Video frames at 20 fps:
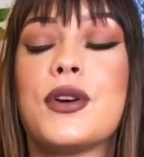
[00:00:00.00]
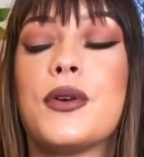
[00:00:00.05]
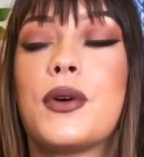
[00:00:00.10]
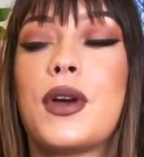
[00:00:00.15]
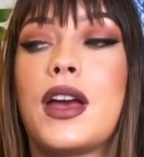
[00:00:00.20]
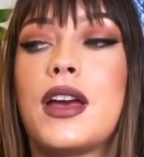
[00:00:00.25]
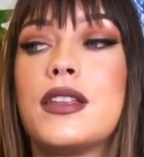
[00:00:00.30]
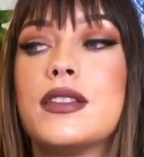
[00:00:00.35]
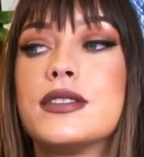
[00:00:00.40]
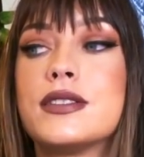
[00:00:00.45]

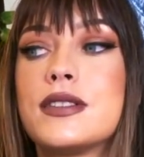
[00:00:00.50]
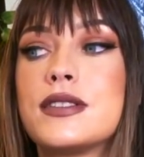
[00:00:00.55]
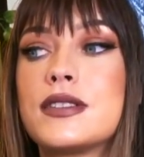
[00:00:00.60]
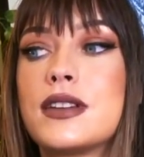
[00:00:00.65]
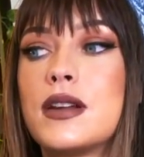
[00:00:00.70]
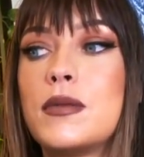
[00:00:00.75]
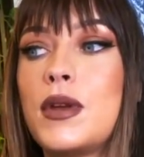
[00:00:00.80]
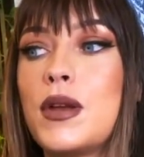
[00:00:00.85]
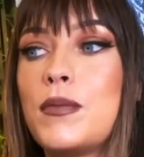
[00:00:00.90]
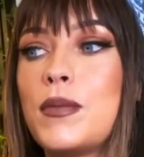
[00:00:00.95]
Okay, this is
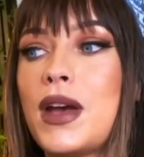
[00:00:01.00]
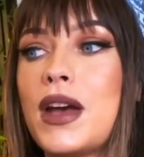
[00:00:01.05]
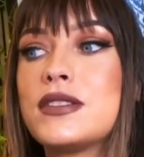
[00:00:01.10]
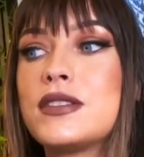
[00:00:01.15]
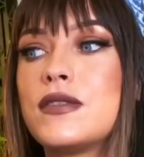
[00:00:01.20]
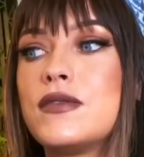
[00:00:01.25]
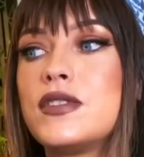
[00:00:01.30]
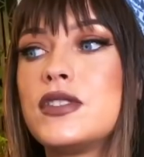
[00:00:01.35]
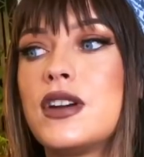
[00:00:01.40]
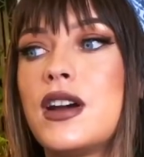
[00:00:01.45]
going to be a
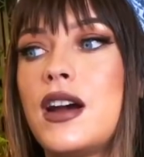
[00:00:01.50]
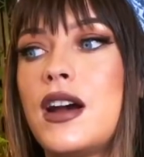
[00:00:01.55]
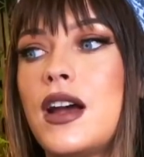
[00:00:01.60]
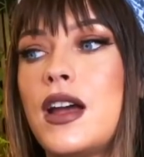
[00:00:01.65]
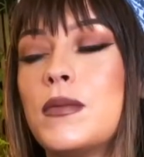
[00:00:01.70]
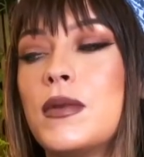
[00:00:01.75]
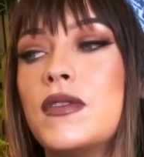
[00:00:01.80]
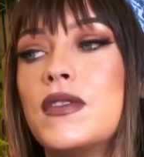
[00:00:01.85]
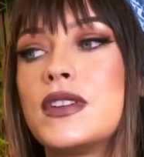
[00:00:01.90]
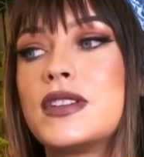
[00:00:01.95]
massive
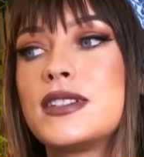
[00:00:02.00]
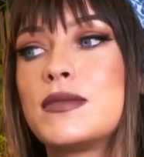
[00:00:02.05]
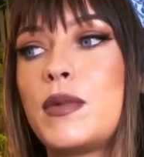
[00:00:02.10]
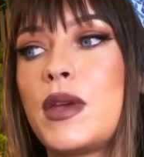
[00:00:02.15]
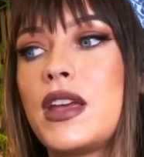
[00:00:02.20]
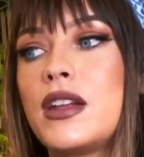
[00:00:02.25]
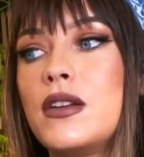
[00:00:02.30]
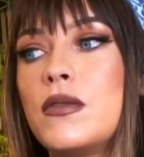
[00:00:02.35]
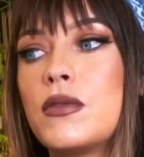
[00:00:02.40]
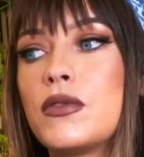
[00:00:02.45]
time of
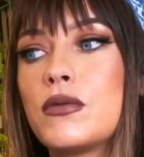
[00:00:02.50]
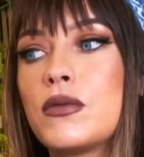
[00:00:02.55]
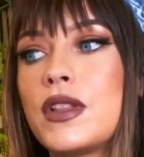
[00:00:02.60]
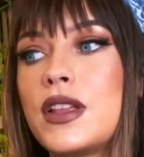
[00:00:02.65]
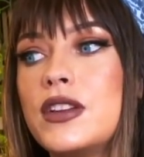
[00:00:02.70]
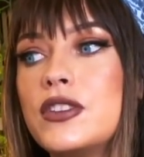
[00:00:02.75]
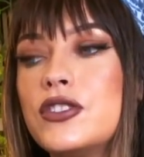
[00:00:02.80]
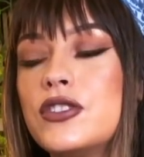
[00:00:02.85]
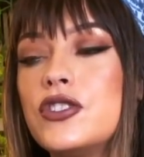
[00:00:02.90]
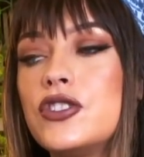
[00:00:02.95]
expanding with
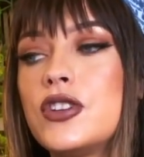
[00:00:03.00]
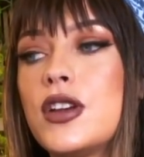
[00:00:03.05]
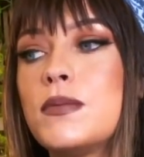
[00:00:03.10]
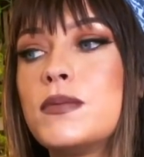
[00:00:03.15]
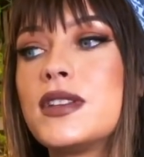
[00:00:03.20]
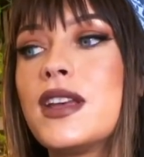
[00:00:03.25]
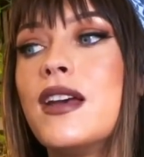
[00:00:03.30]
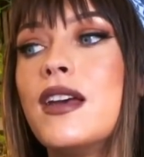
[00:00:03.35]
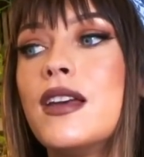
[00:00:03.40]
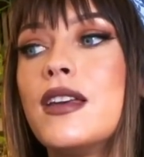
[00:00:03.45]

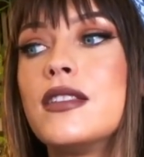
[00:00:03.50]
relationships.